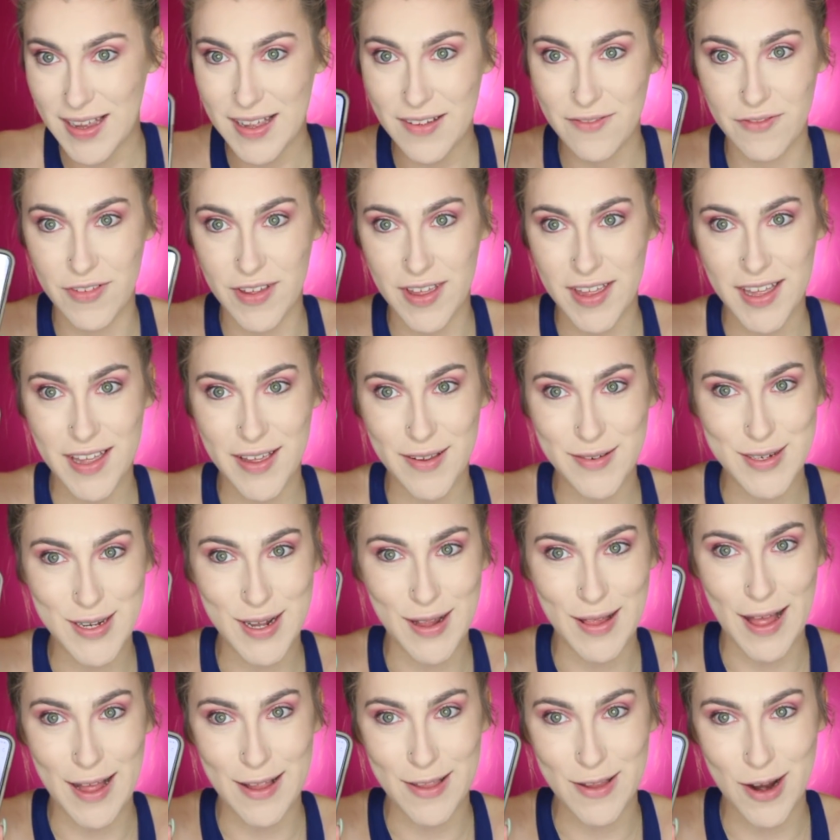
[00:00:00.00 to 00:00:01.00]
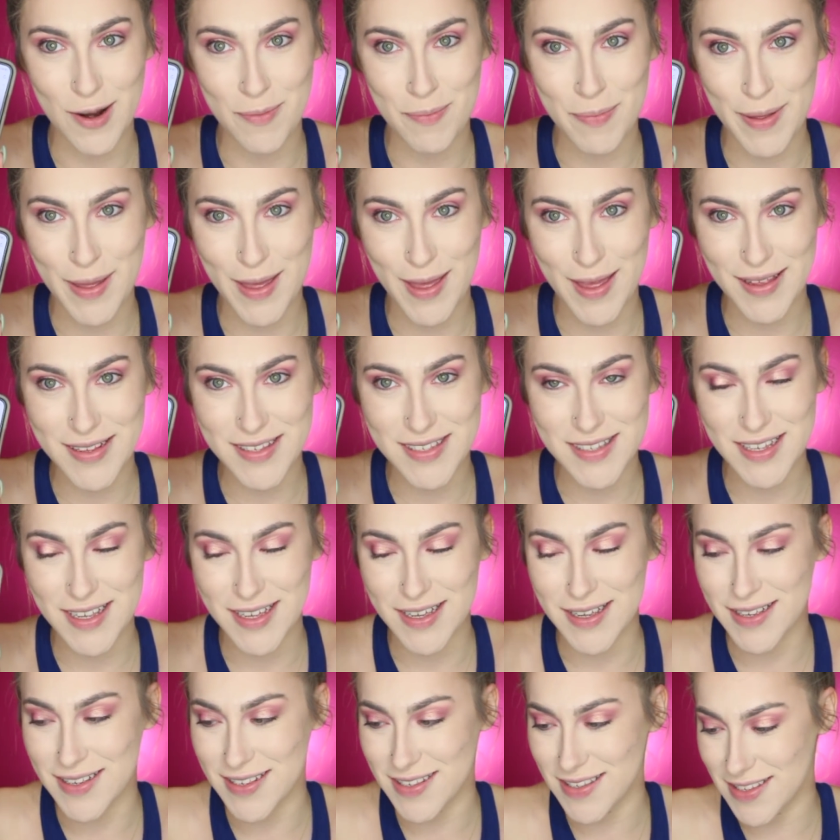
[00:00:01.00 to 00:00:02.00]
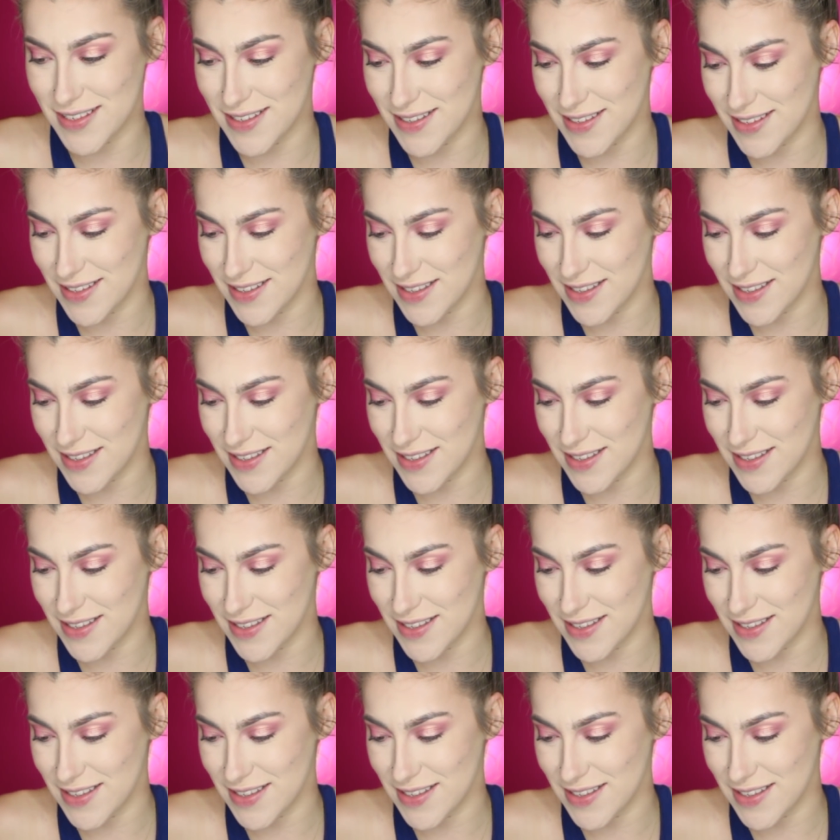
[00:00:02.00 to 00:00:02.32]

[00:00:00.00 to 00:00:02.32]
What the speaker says: Viv, she liked our pics, sis.